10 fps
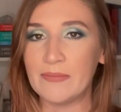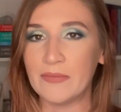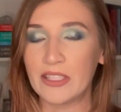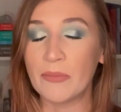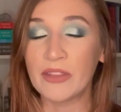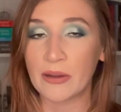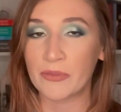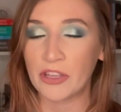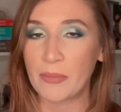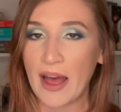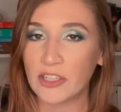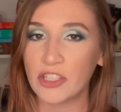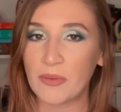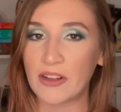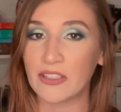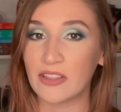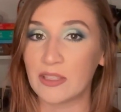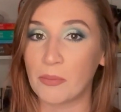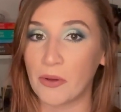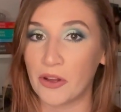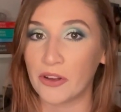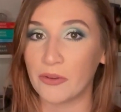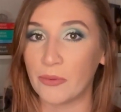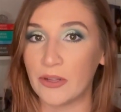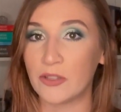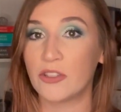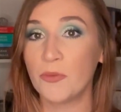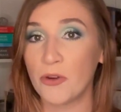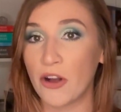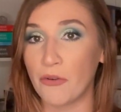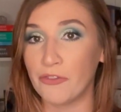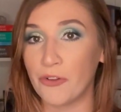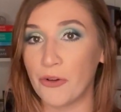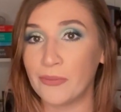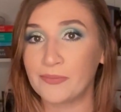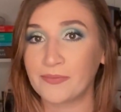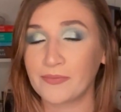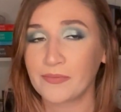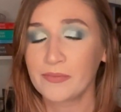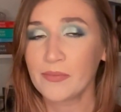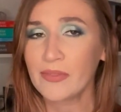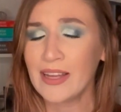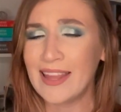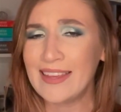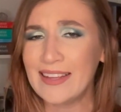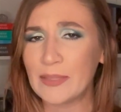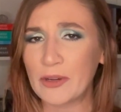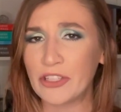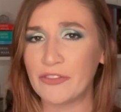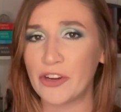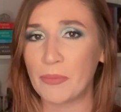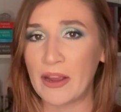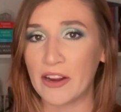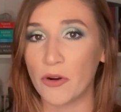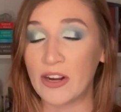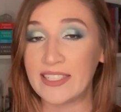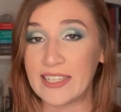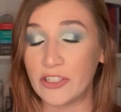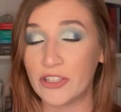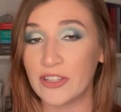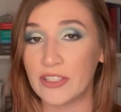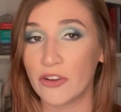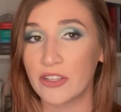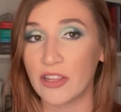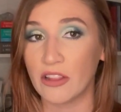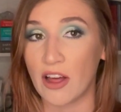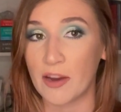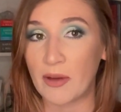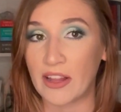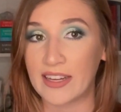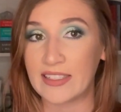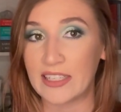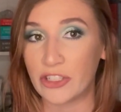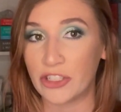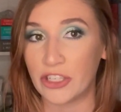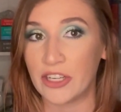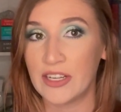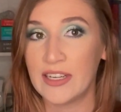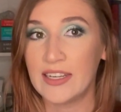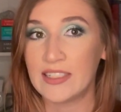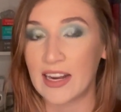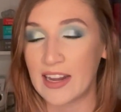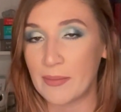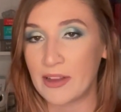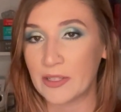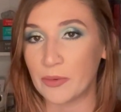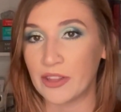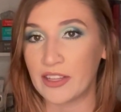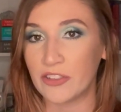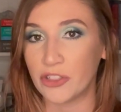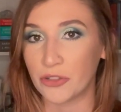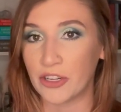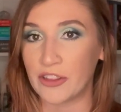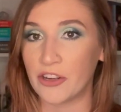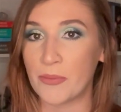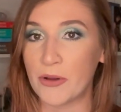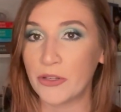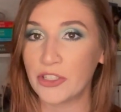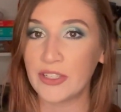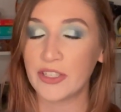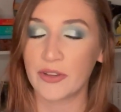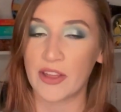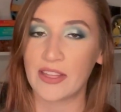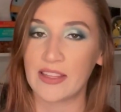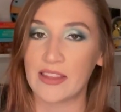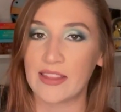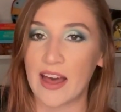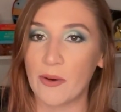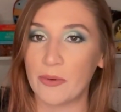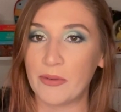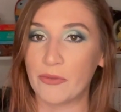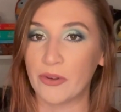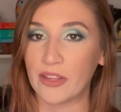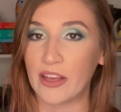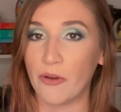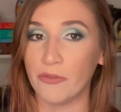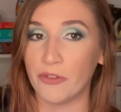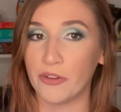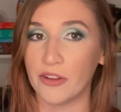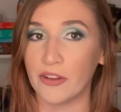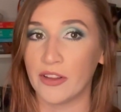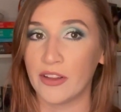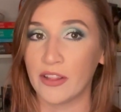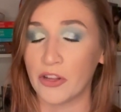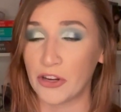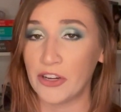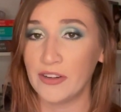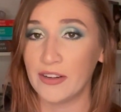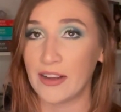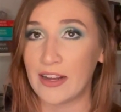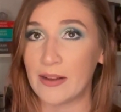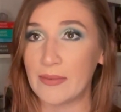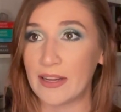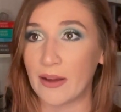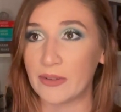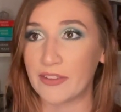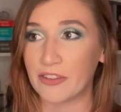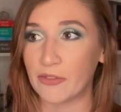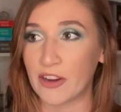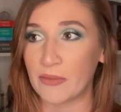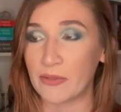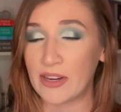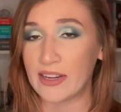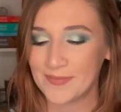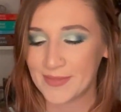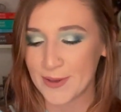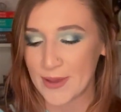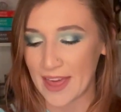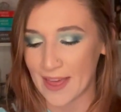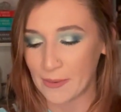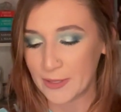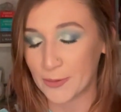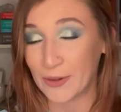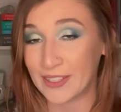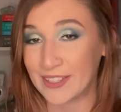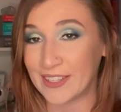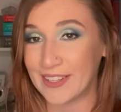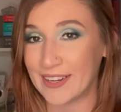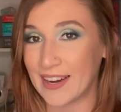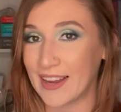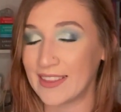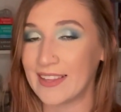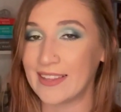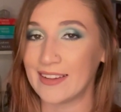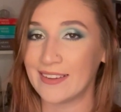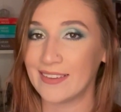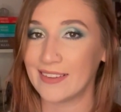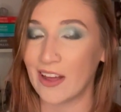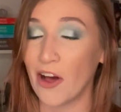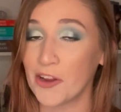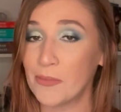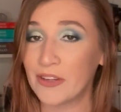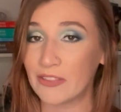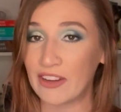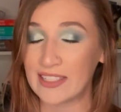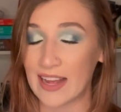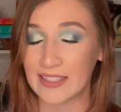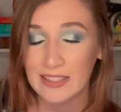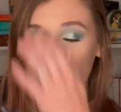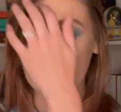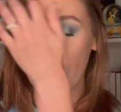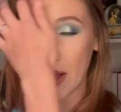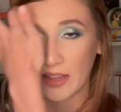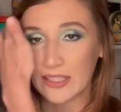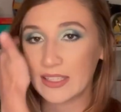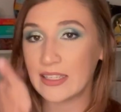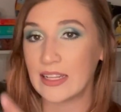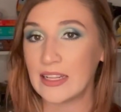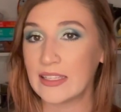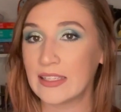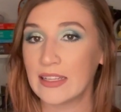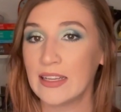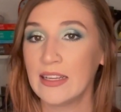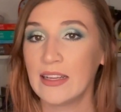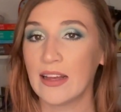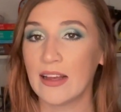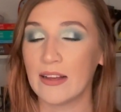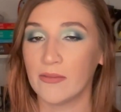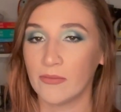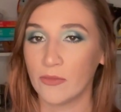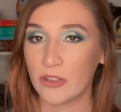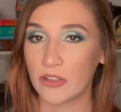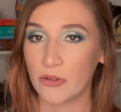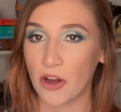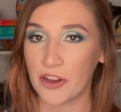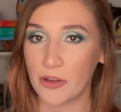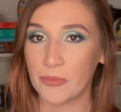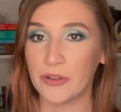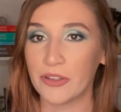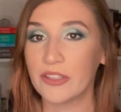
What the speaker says: Something I'm really passionate about, so this book was super helpful. I think especially if you're a parent or a teacher, this talks a lot about like teacher dynamics with children and their emotions, so I think that would be really helpful to learn, and I would definitely recommend reading it. So yeah, that one's really good, and I think that the audiobook's fantastic. That's how I listen to this. was through audiobook.